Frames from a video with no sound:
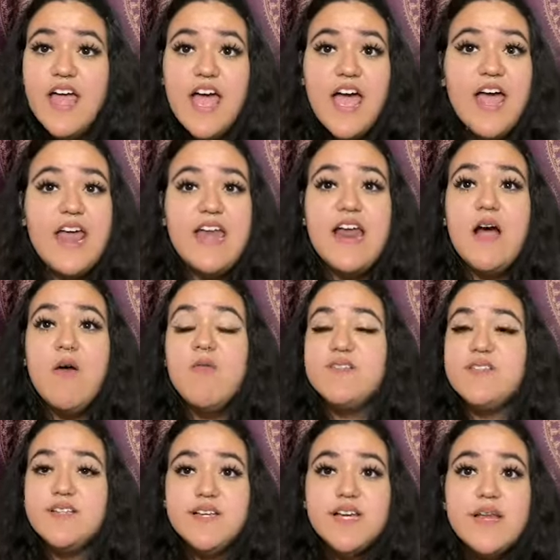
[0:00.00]
And I
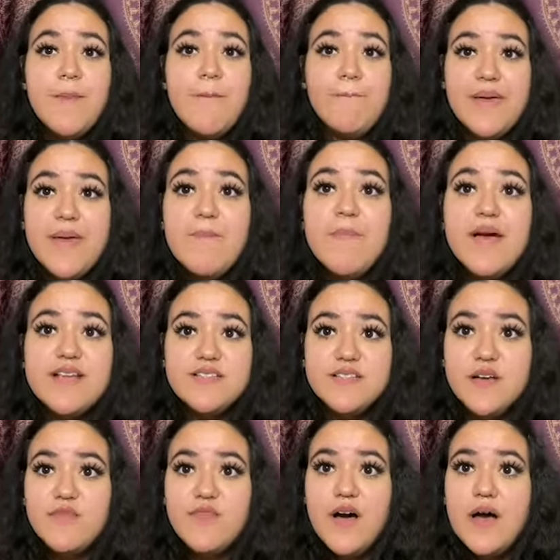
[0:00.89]
wasn't gonna beat
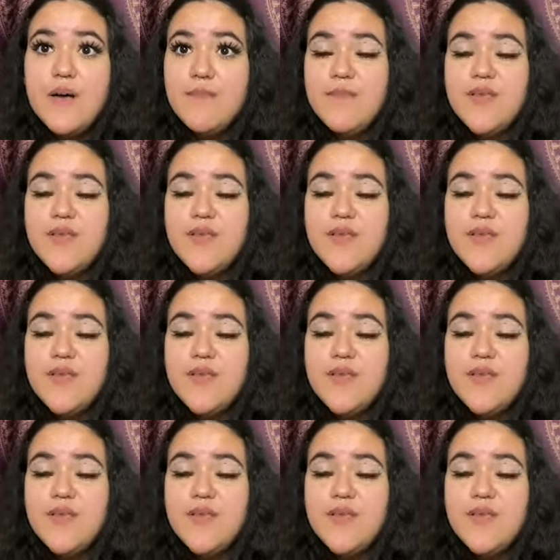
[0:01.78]
myself up,